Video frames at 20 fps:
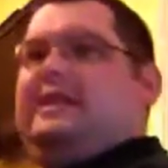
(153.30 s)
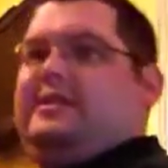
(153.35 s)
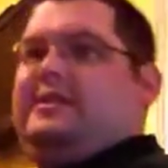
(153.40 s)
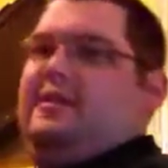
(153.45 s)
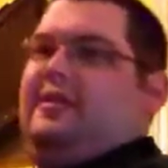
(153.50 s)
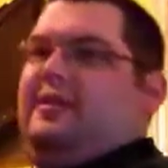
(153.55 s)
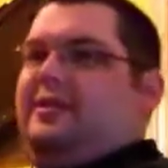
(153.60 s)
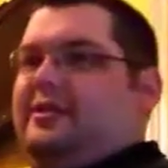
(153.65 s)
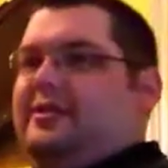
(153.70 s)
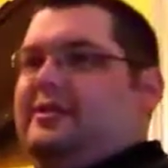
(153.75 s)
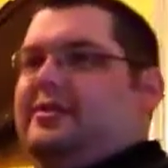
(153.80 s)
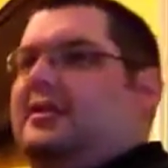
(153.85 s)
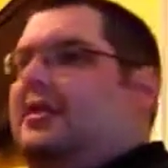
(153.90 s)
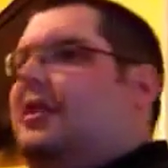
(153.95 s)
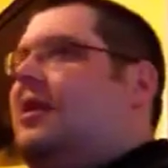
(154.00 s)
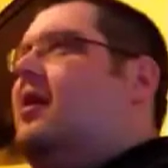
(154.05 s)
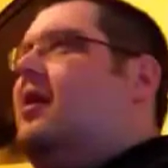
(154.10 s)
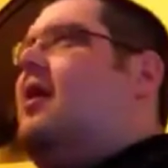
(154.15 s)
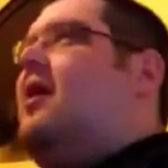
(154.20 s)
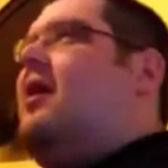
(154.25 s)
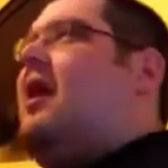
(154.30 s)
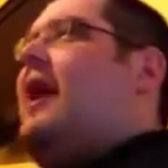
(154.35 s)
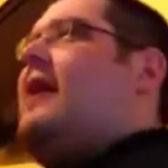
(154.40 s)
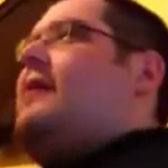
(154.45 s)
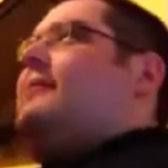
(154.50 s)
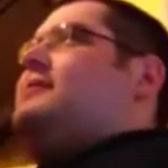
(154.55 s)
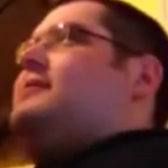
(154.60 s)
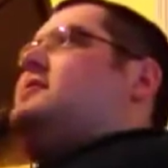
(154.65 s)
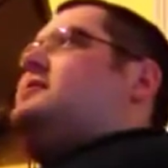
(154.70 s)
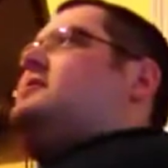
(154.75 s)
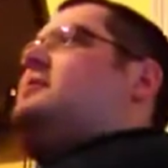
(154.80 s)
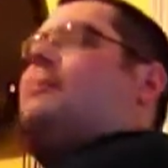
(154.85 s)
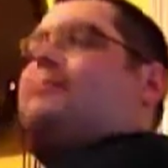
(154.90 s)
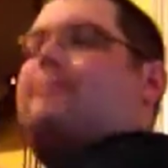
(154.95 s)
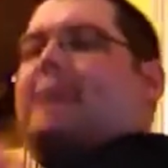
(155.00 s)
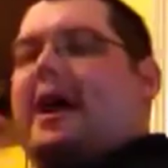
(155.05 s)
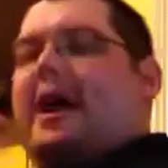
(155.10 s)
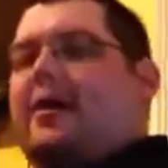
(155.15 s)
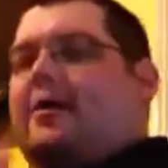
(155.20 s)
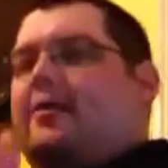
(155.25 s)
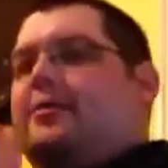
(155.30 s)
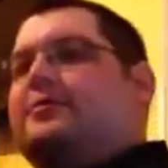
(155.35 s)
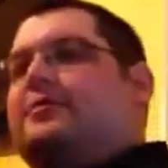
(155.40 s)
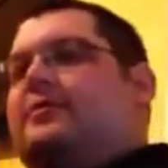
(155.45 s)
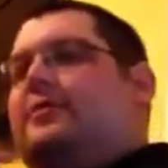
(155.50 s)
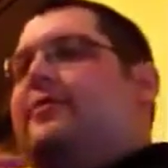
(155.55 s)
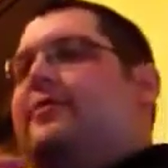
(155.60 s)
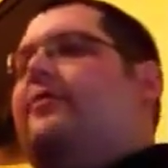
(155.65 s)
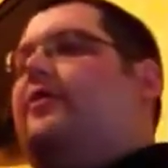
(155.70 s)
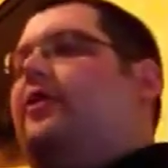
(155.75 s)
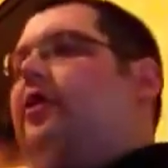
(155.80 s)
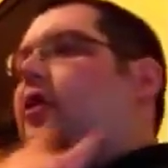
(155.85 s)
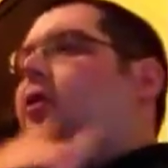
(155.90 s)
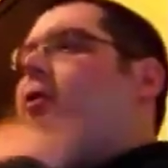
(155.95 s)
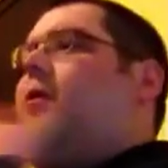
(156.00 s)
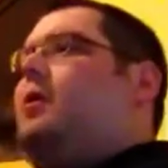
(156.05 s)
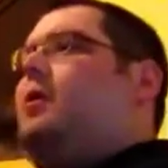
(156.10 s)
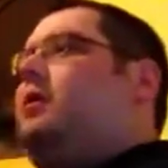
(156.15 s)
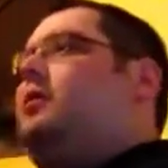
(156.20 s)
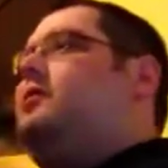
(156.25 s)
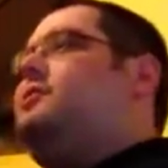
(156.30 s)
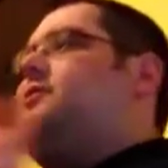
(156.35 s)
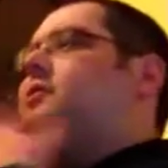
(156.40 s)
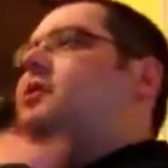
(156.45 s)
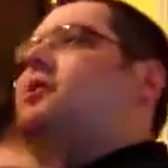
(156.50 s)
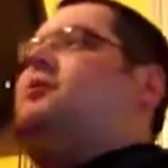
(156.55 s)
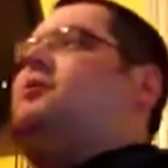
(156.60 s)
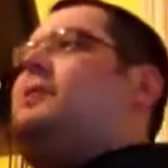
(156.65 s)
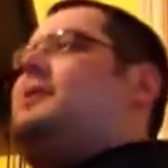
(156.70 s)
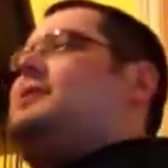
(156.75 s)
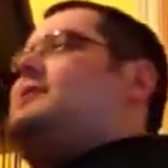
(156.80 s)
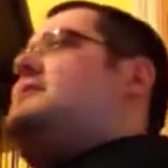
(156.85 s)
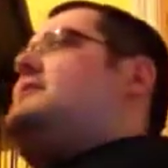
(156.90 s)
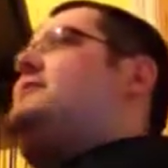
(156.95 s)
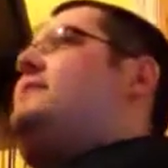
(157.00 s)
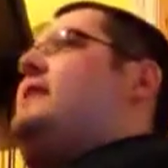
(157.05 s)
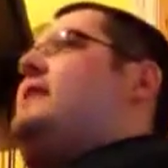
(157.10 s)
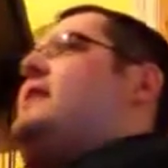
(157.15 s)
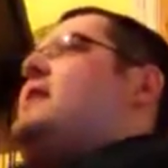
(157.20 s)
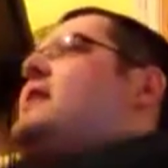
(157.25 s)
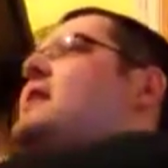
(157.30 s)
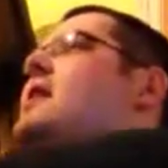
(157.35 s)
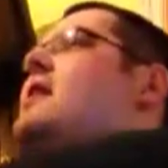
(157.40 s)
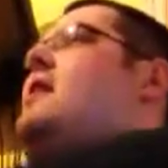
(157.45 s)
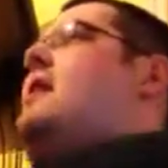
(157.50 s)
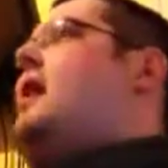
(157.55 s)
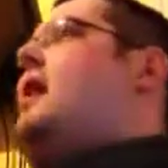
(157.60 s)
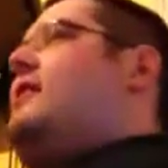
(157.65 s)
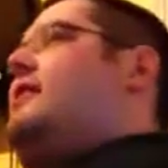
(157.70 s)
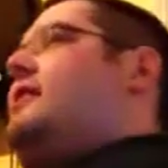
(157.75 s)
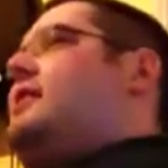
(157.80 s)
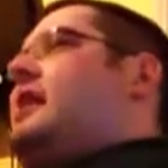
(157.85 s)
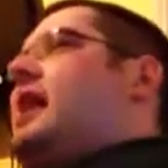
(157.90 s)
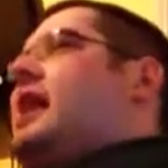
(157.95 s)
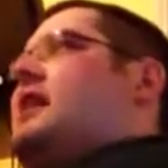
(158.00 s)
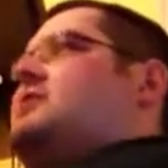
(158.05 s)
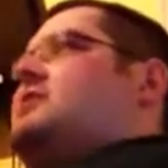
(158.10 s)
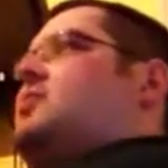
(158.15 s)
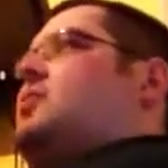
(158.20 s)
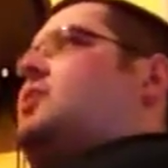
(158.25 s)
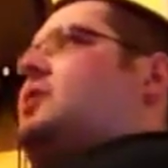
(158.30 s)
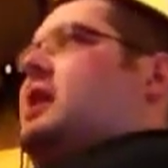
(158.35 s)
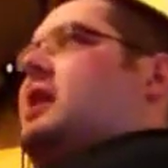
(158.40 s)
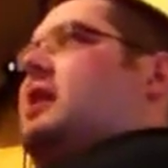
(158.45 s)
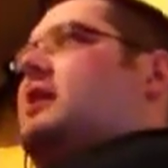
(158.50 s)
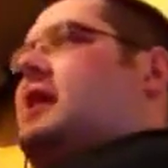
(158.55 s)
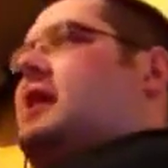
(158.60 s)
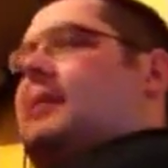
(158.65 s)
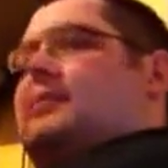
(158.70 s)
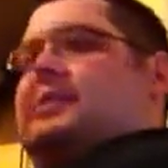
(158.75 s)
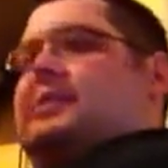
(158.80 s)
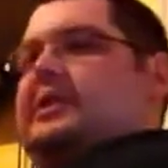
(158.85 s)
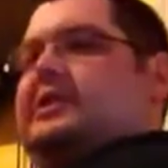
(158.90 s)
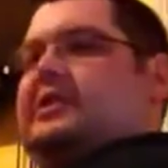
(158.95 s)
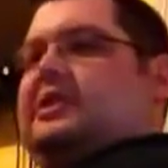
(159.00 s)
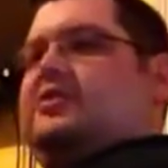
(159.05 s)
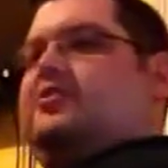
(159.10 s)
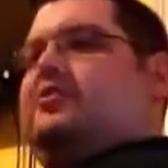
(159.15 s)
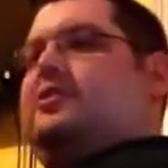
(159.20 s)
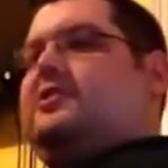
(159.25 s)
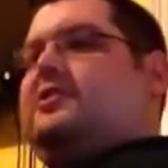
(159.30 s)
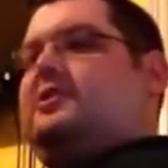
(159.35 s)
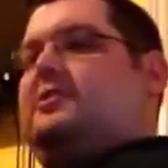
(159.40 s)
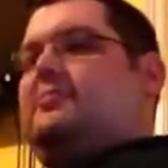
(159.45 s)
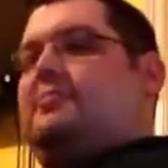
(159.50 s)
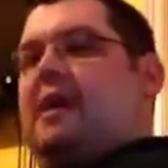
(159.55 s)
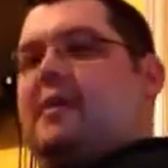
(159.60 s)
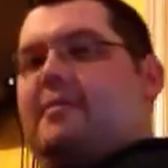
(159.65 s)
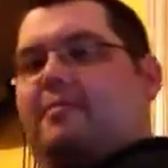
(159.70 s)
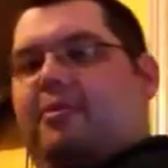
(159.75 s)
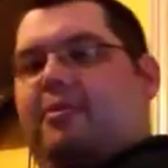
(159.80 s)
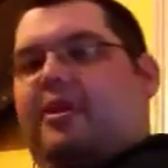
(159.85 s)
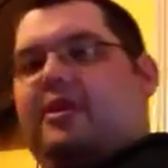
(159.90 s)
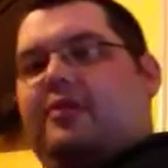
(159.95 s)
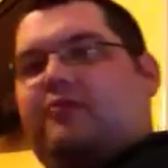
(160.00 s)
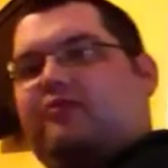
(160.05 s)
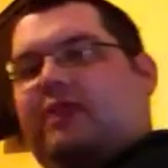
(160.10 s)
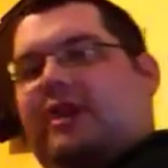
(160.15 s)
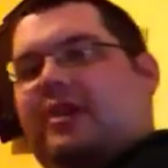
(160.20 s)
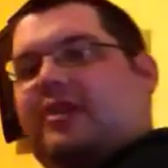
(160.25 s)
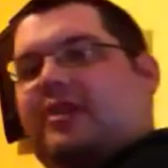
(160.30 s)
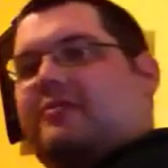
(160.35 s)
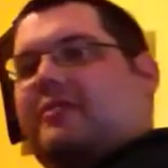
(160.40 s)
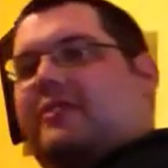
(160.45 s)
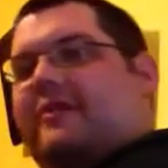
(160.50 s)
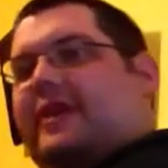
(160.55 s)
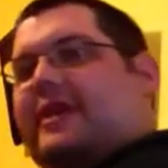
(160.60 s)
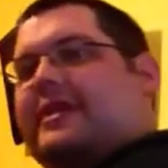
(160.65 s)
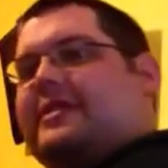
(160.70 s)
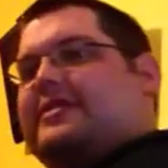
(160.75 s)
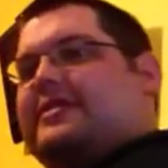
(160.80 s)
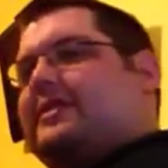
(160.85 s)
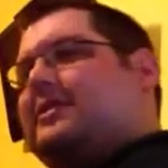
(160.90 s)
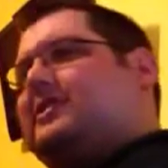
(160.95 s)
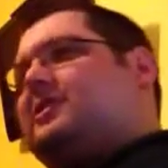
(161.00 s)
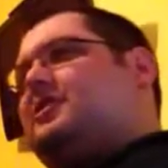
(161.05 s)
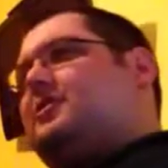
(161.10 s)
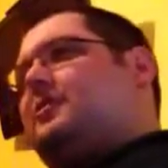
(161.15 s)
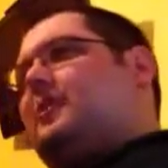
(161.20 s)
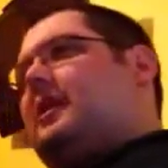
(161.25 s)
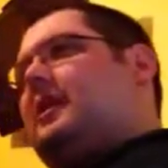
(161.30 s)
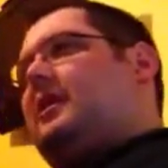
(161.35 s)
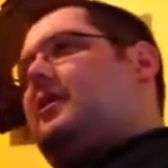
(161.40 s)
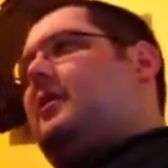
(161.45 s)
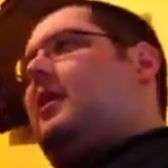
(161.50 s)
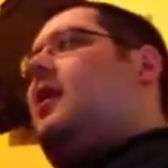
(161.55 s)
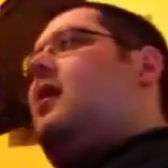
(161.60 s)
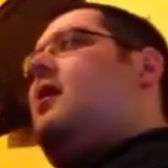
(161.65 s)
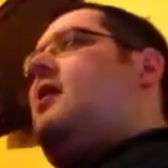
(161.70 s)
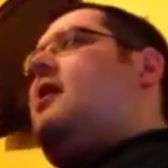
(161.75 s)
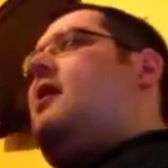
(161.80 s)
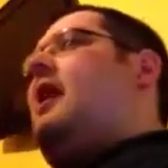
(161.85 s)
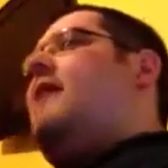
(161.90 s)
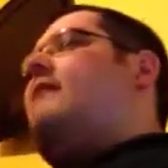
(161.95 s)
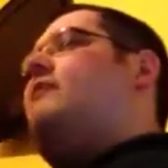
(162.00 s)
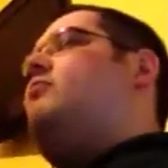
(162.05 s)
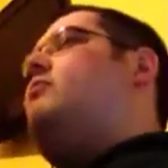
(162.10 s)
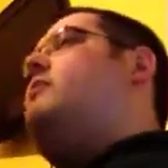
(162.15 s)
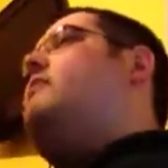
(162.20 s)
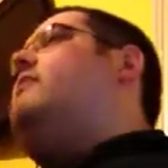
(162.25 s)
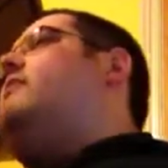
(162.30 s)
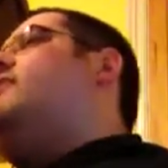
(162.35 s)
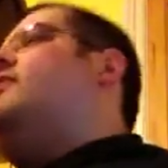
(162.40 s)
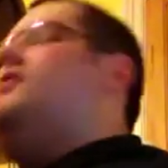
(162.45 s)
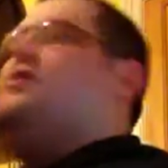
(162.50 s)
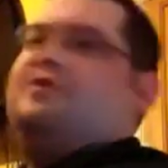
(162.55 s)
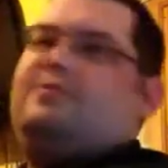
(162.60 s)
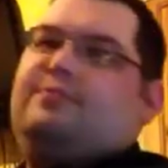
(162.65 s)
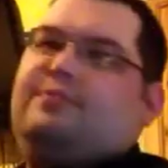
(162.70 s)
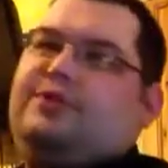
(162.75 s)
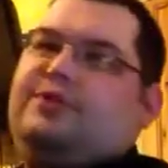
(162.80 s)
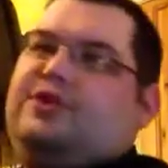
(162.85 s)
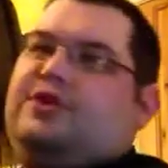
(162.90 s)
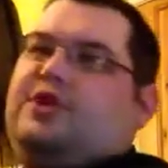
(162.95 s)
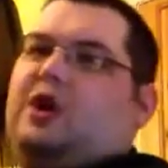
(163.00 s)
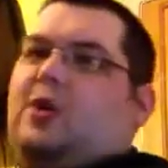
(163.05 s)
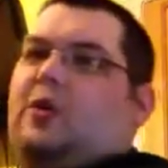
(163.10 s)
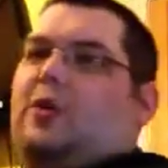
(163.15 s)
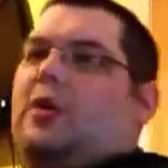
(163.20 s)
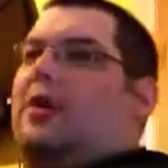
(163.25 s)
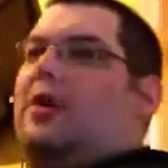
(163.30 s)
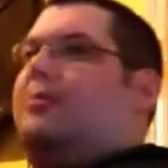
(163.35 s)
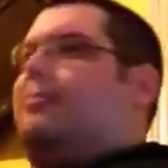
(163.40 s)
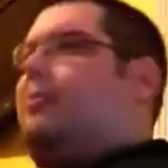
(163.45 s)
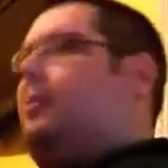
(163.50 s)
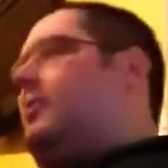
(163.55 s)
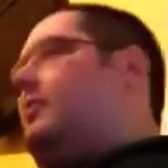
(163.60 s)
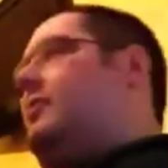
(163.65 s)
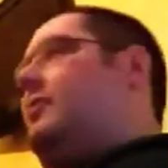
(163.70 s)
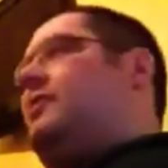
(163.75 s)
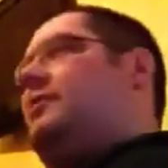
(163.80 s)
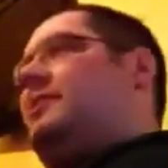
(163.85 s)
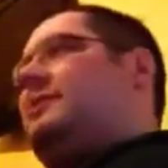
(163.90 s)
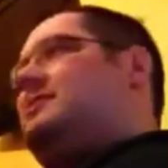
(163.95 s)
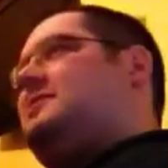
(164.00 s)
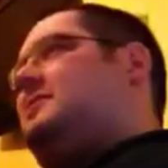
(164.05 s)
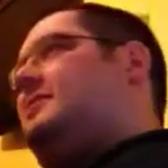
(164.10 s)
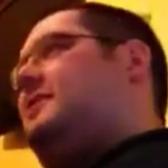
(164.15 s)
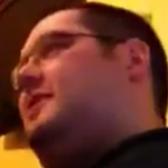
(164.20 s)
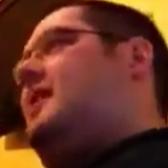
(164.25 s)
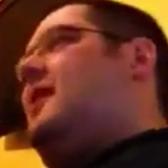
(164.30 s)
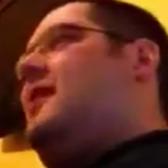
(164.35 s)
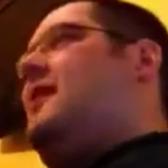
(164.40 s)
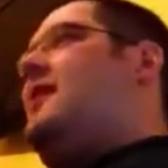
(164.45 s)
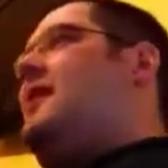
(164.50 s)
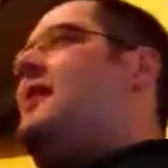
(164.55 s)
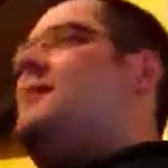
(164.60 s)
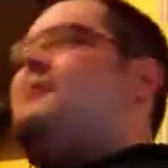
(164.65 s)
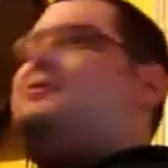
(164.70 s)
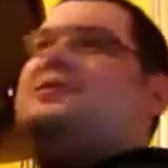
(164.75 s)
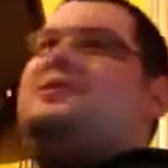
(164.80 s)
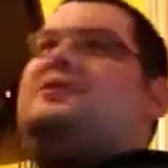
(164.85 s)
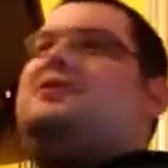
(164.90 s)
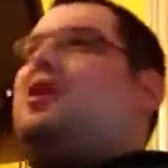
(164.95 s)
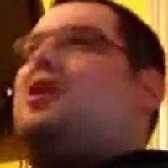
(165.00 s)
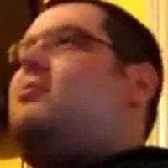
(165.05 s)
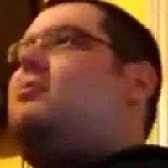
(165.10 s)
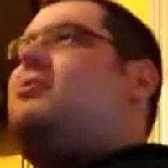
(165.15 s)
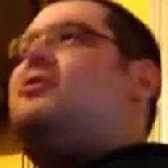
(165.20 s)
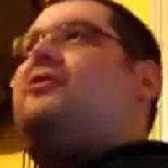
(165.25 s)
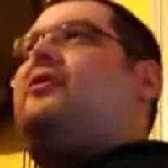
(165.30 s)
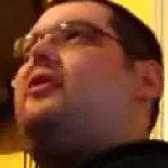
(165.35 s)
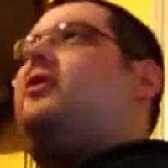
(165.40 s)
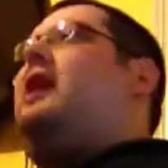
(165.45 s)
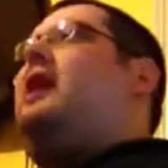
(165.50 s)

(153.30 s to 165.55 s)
turns, and it was just backwards and forwards and all the rest of it. And the guys running it kept us interested by putting random events into it and having reinforcements show up and all the rest of it. It was just so much fun,